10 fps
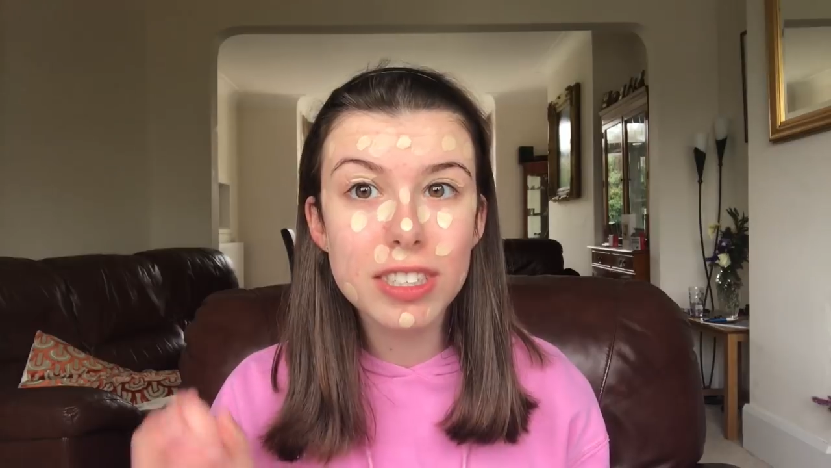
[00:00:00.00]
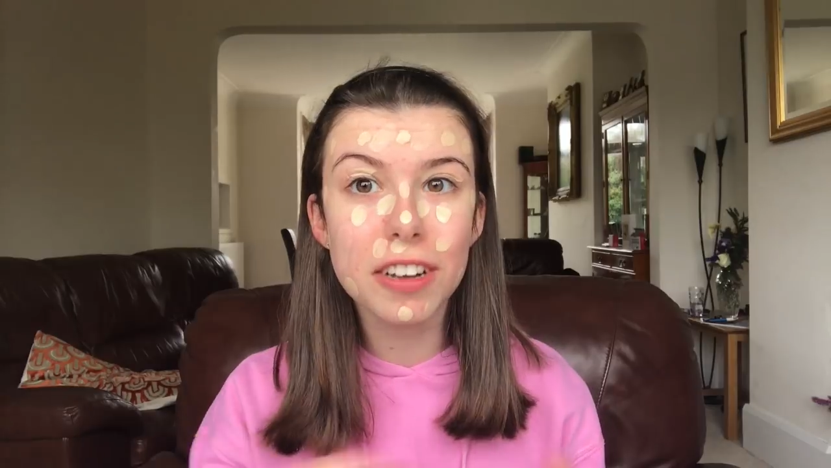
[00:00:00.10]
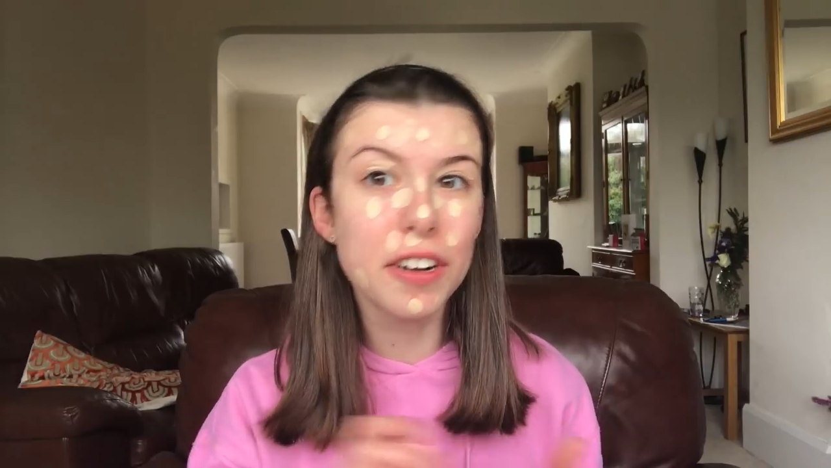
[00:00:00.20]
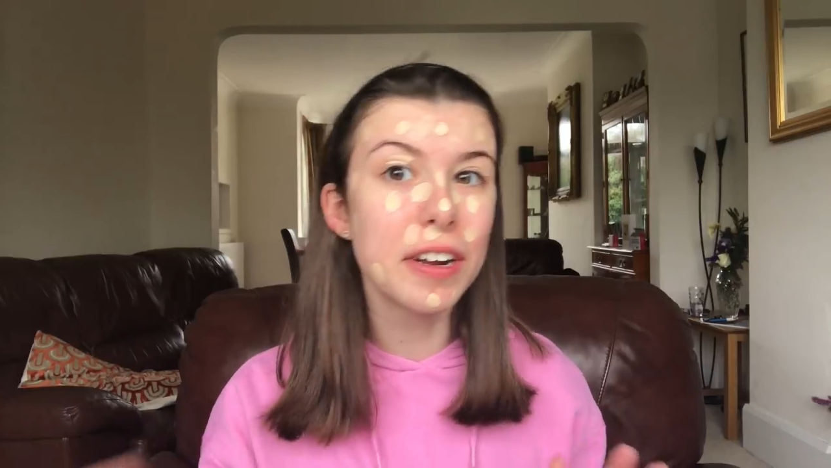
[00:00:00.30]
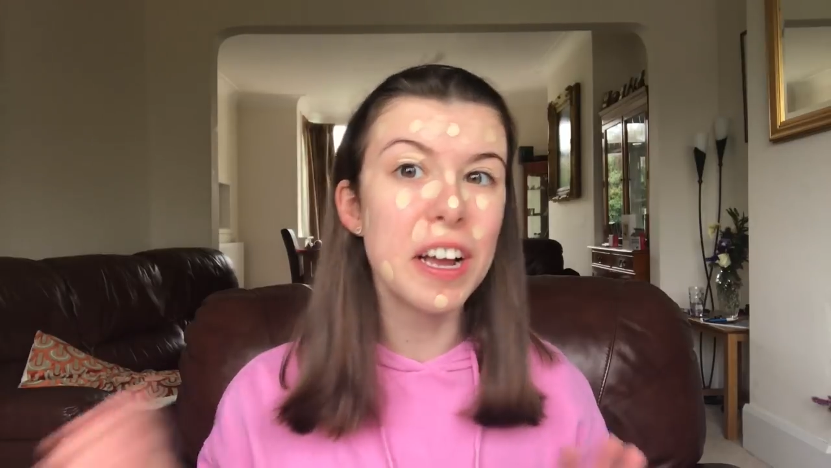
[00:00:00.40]

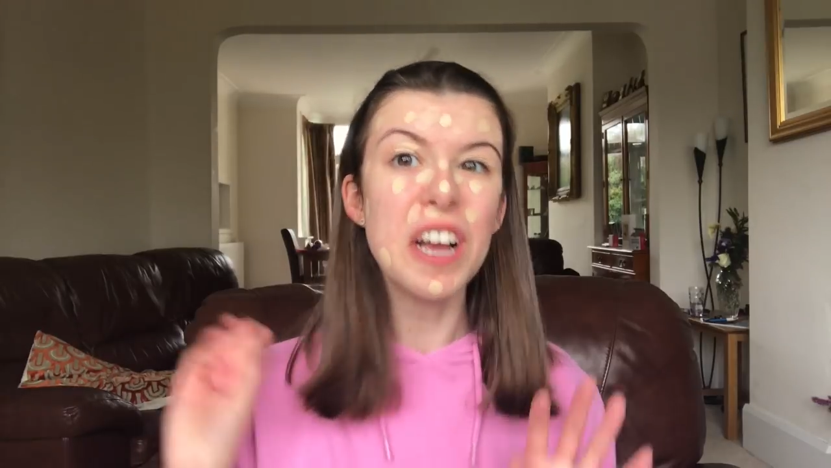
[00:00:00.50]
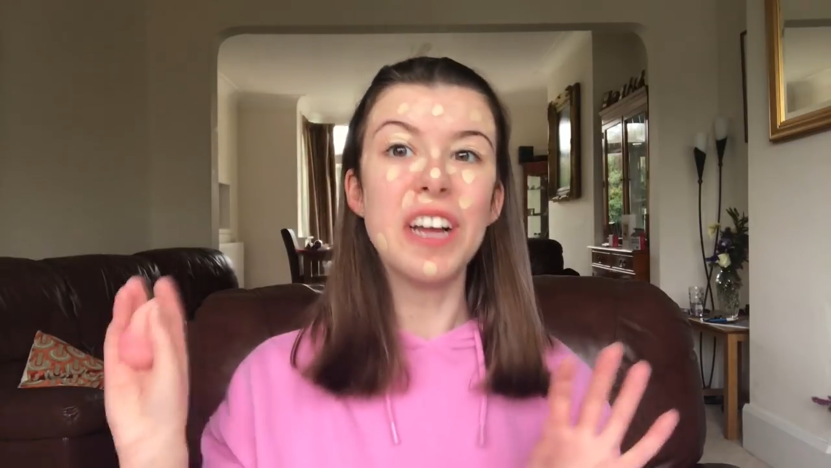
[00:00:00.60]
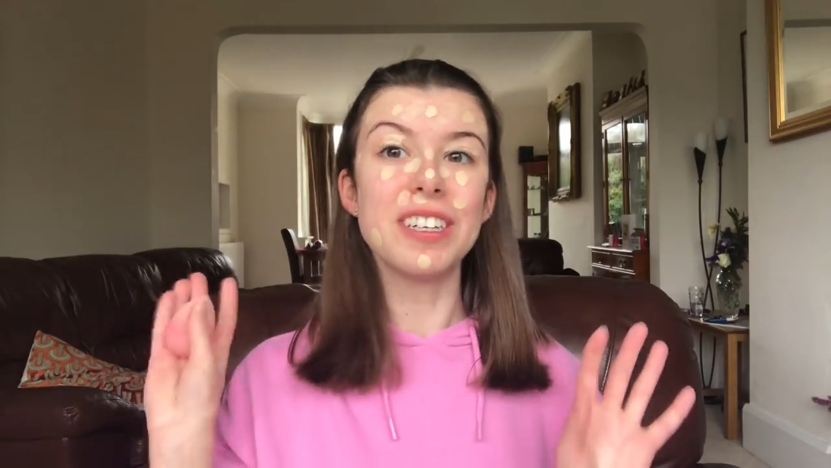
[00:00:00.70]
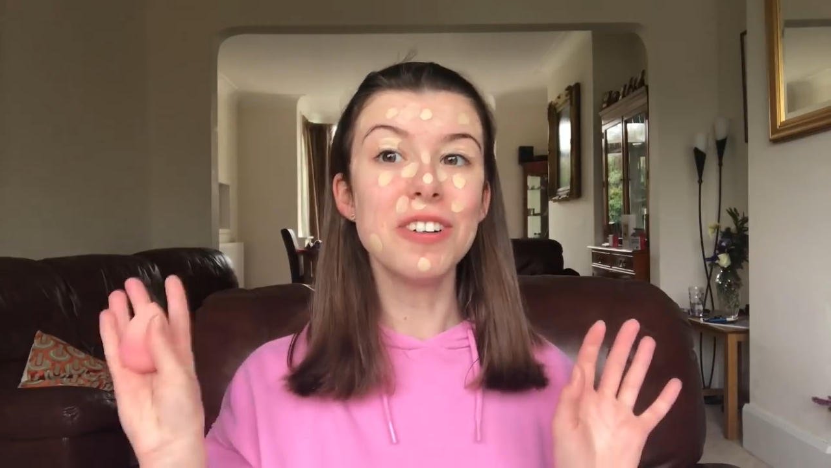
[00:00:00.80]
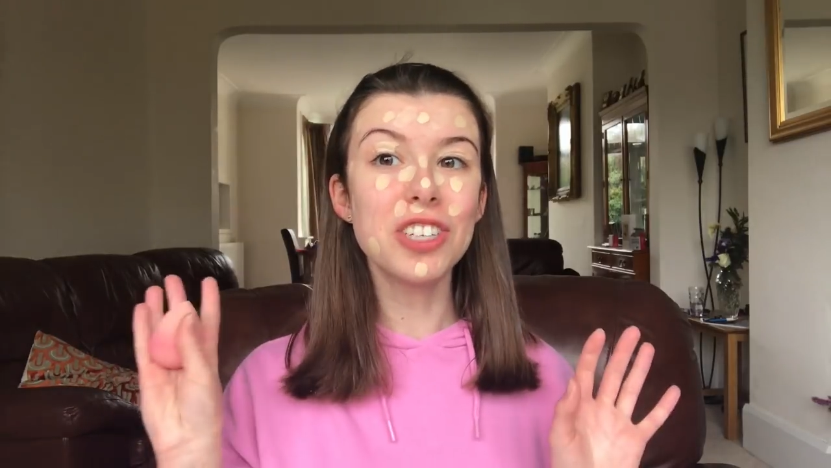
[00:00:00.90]
so
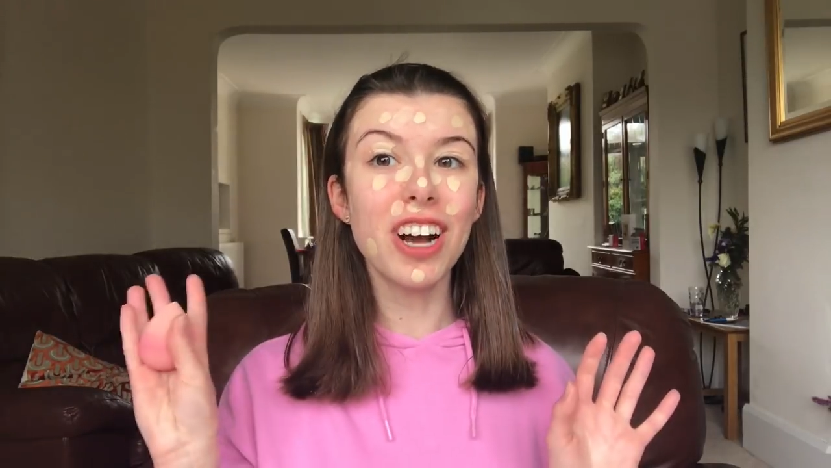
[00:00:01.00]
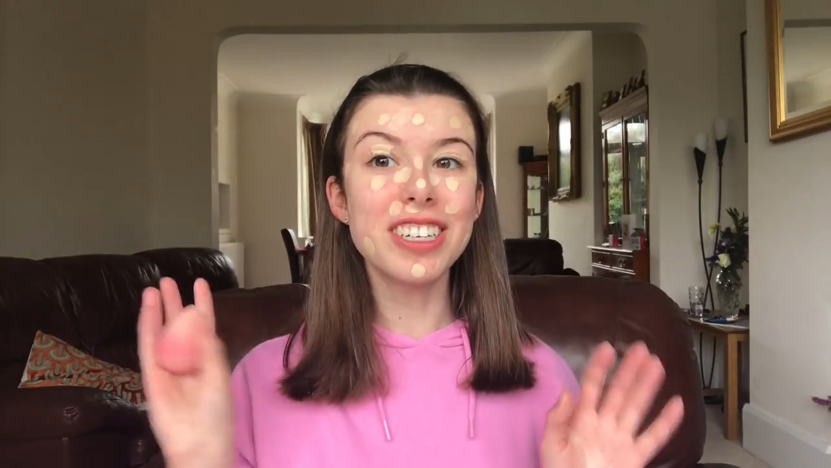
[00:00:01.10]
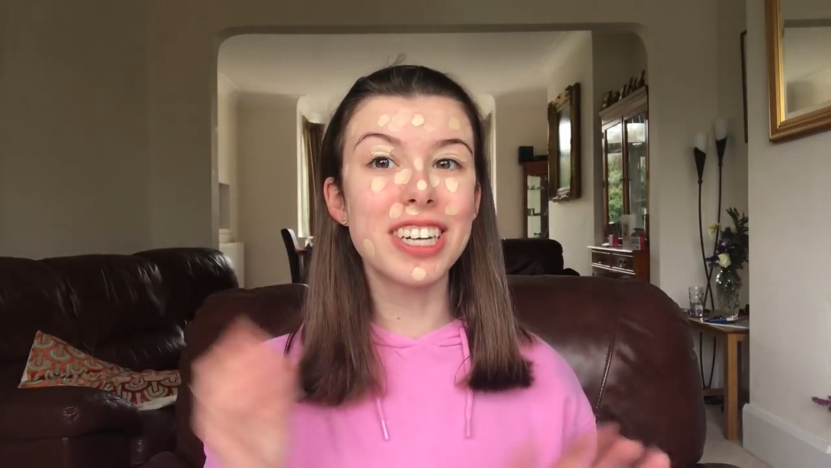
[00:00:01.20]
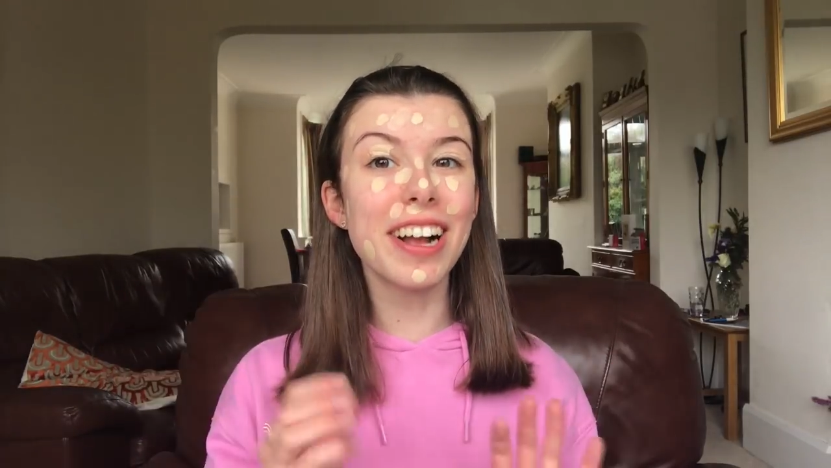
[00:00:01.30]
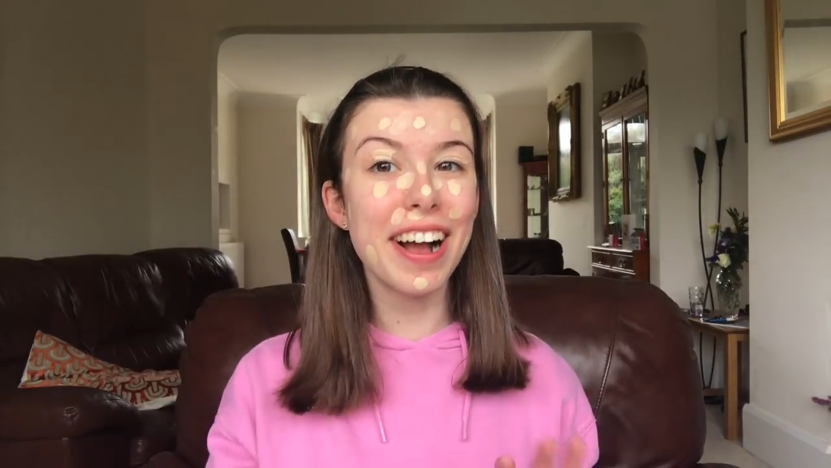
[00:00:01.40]
don't
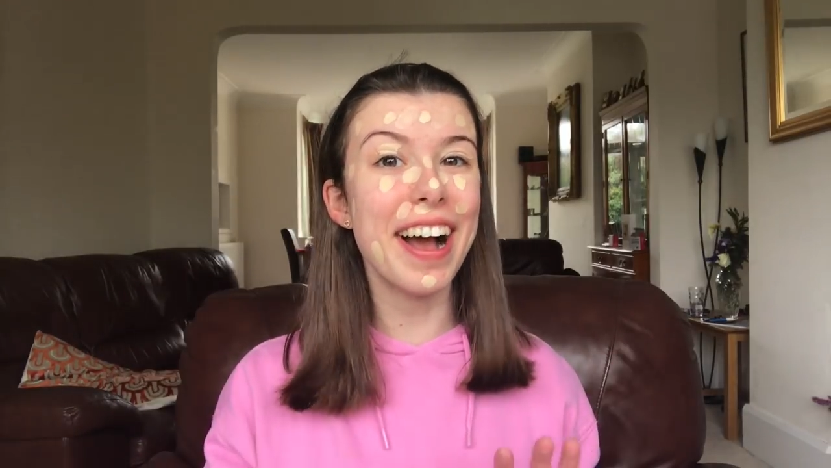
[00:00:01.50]
judge.